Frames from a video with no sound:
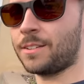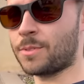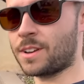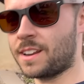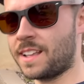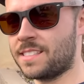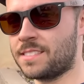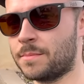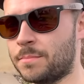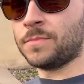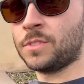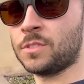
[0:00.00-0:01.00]
we're gonna get
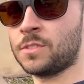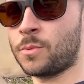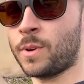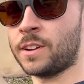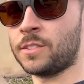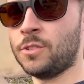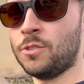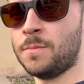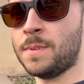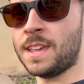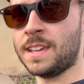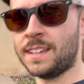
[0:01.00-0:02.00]
some square
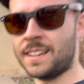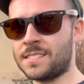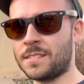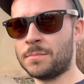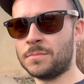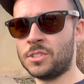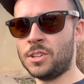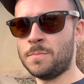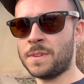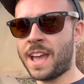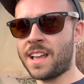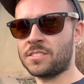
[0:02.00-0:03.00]
tubing, get some cheap
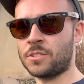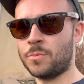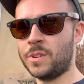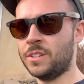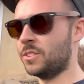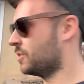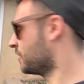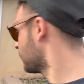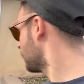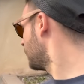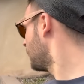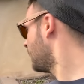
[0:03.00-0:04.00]
caster wheels,
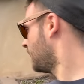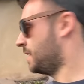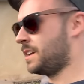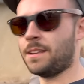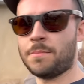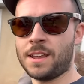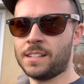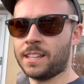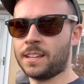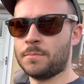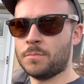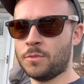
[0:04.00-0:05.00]
and make like
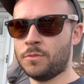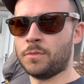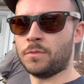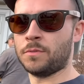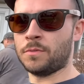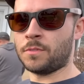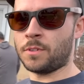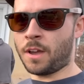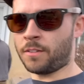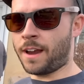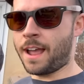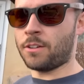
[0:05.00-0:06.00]
a move
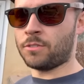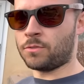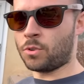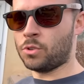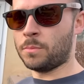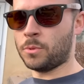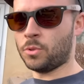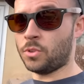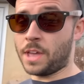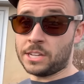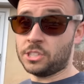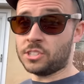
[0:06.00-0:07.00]
around rollable
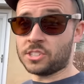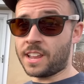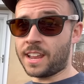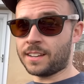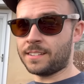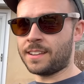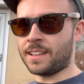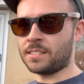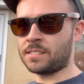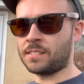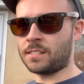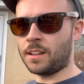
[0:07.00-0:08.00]
engine stand
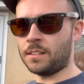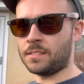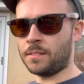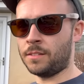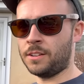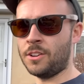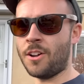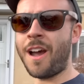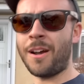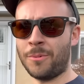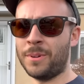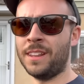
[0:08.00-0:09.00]
test. So, you know
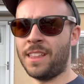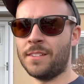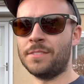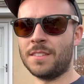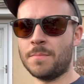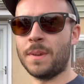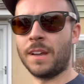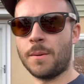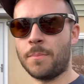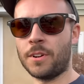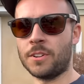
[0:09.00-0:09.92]
how we love to pick up our